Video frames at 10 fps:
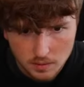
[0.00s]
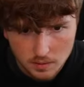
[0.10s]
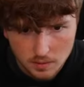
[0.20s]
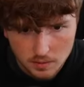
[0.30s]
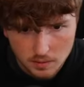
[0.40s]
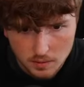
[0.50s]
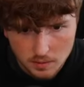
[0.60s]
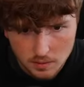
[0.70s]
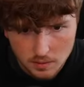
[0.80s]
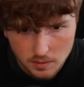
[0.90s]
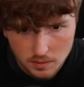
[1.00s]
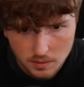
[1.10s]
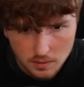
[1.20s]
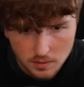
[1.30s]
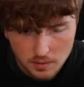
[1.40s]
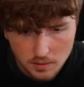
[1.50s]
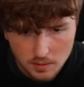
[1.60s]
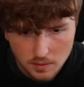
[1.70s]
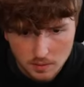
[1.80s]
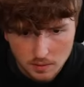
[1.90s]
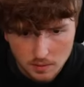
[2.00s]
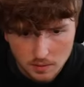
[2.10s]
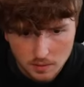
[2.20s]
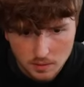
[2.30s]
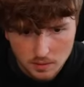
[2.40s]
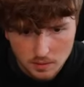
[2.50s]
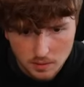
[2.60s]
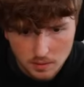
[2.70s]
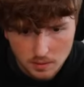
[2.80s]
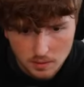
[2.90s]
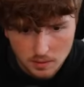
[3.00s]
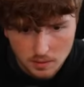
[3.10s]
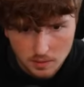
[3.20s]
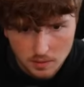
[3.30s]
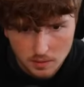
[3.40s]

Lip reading: (no one is talking)